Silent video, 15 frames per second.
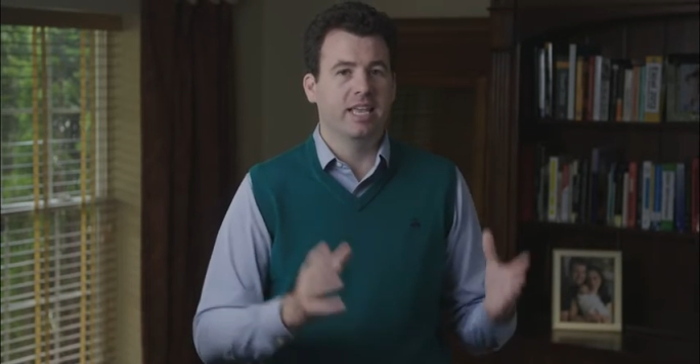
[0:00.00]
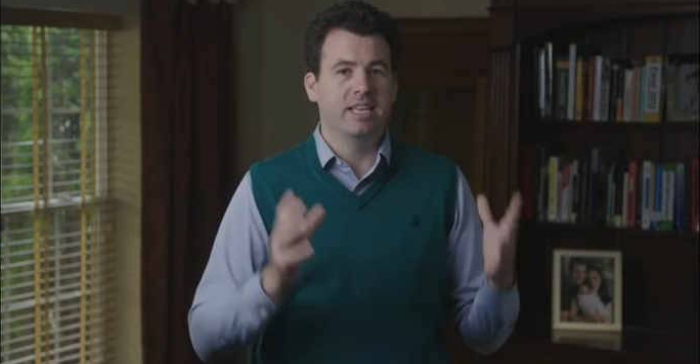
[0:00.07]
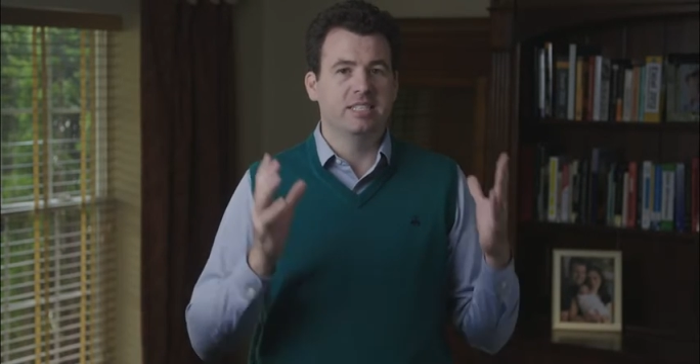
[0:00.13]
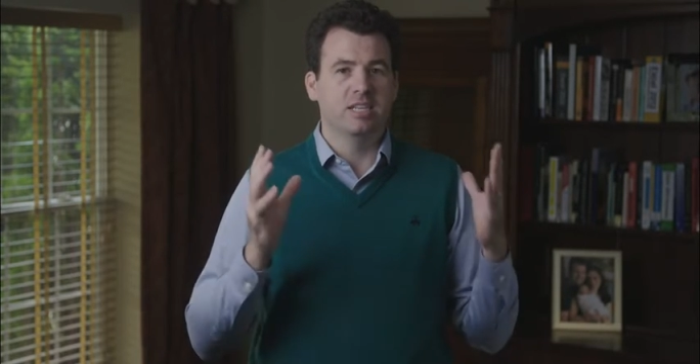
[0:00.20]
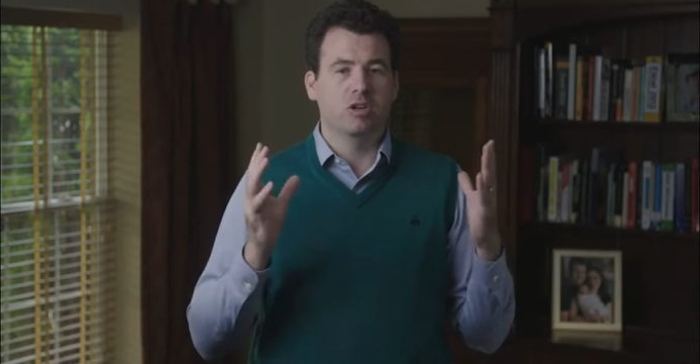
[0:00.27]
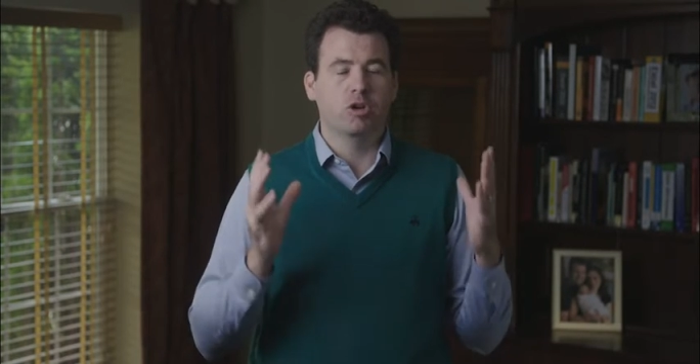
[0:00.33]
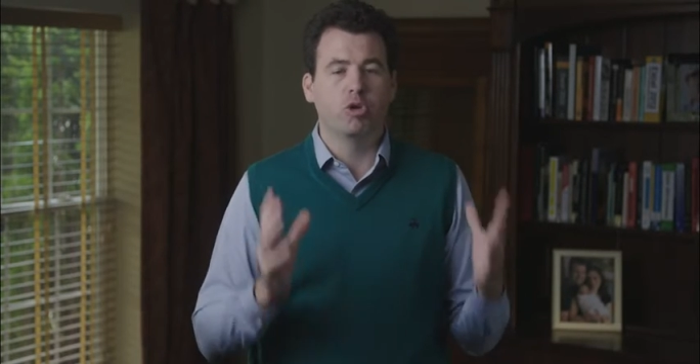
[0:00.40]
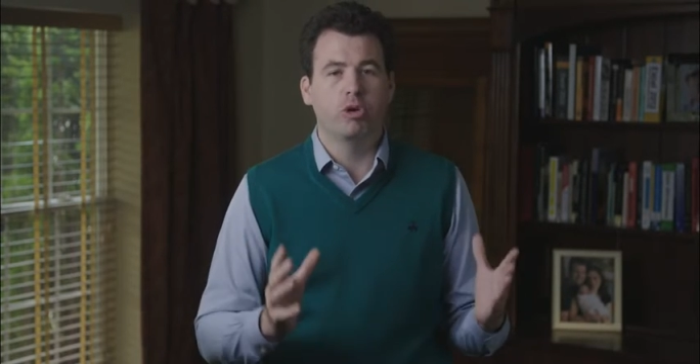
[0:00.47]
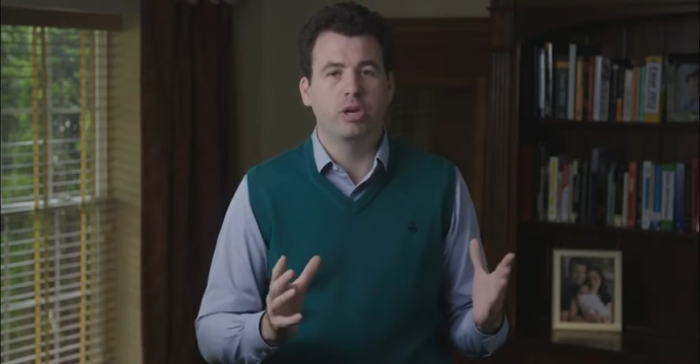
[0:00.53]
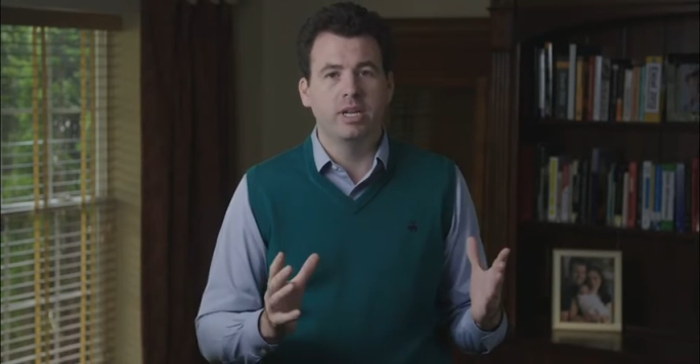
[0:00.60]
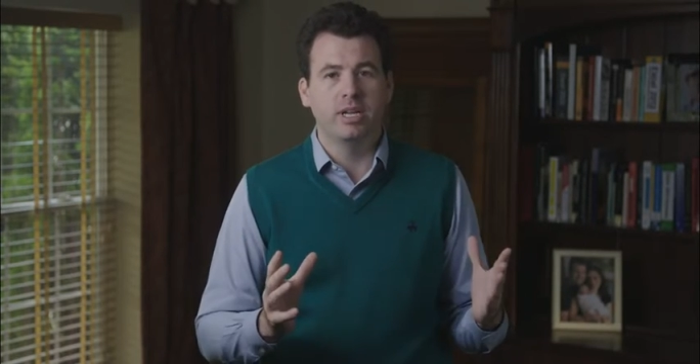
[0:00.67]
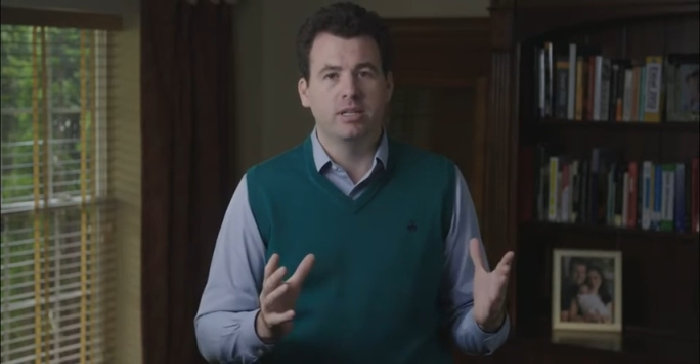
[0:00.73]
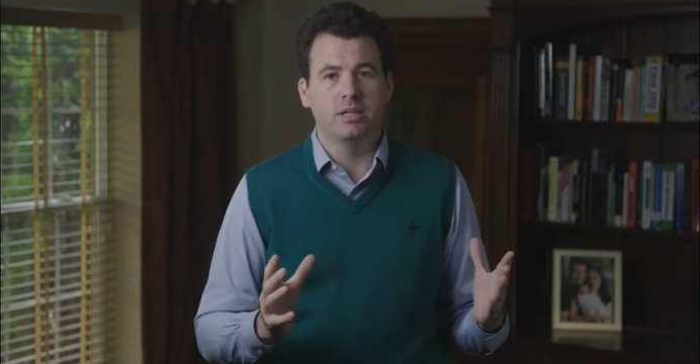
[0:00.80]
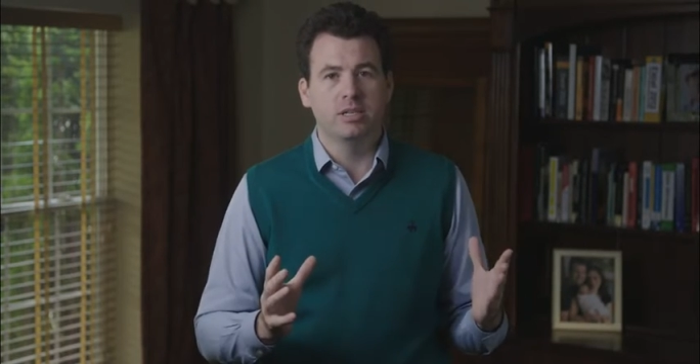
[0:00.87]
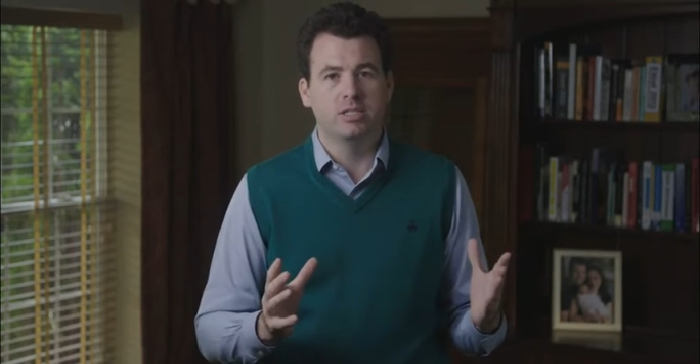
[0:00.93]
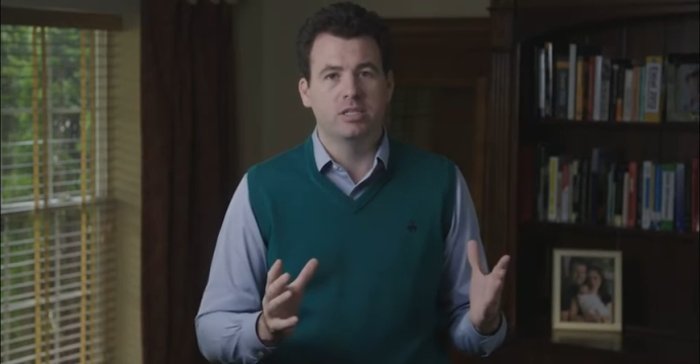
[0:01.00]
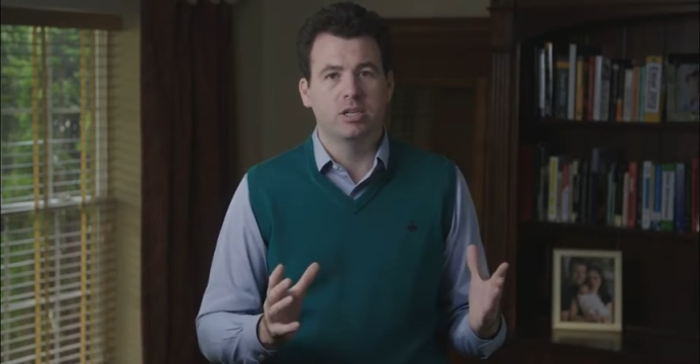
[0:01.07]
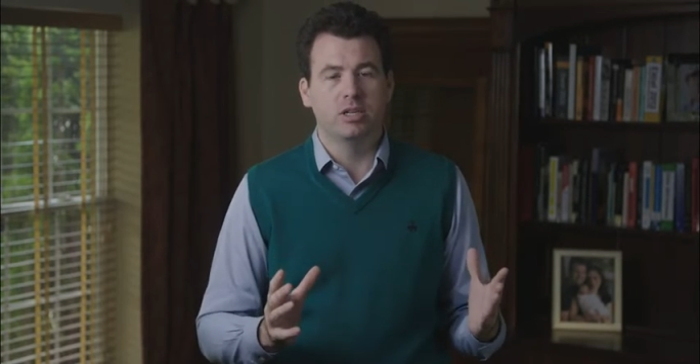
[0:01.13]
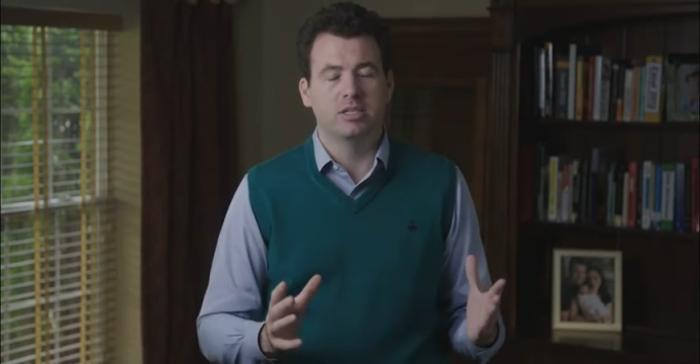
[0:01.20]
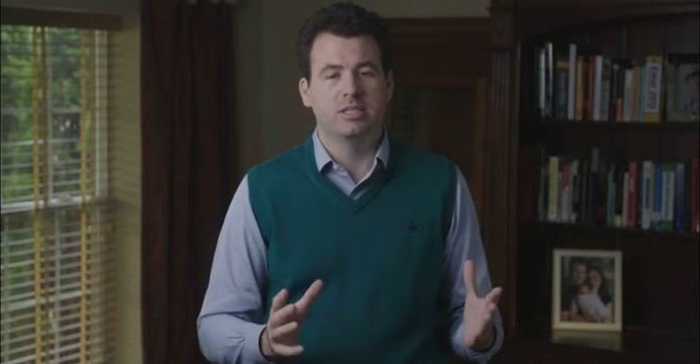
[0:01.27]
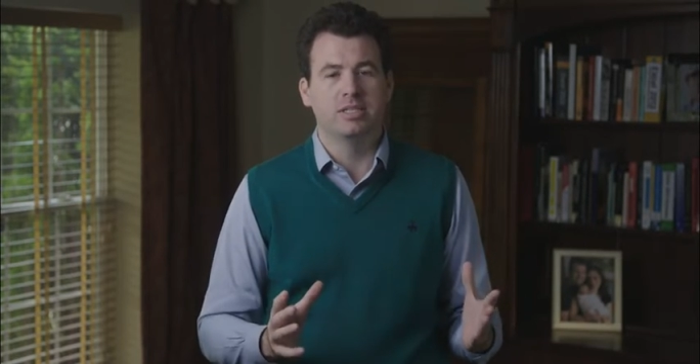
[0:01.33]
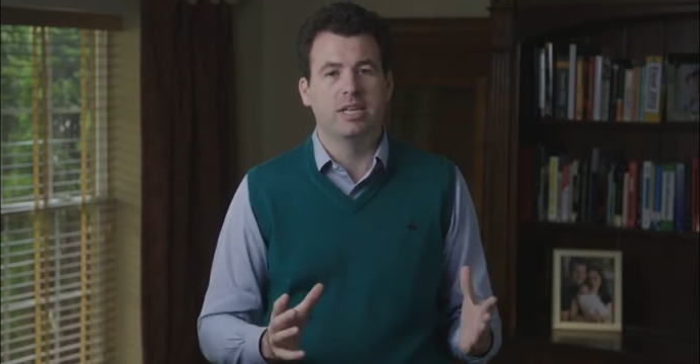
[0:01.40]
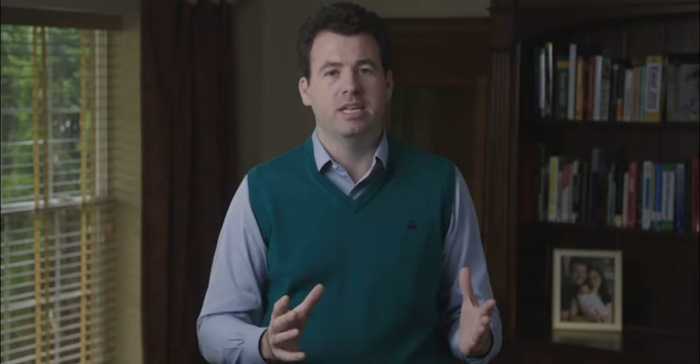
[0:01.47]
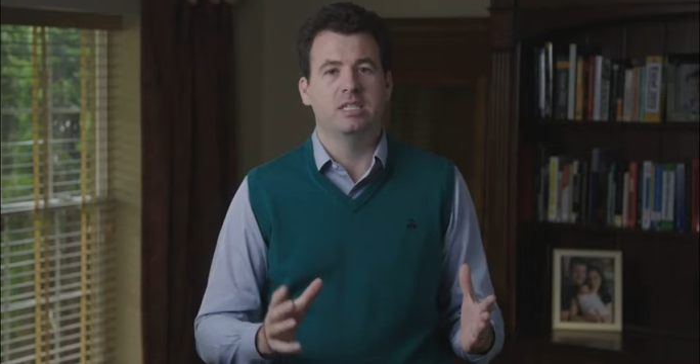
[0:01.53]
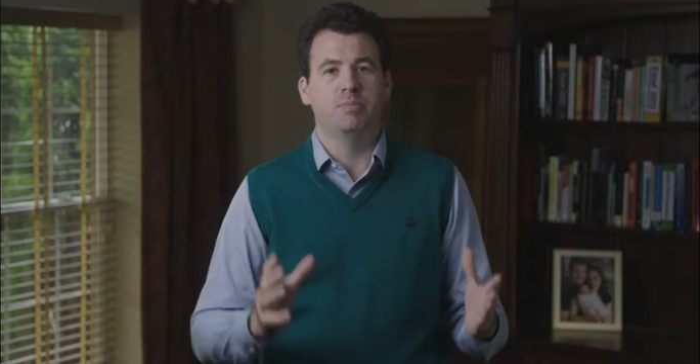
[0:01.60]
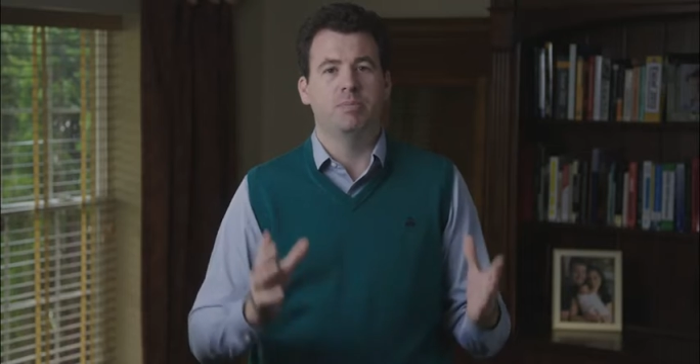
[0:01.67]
is a critical success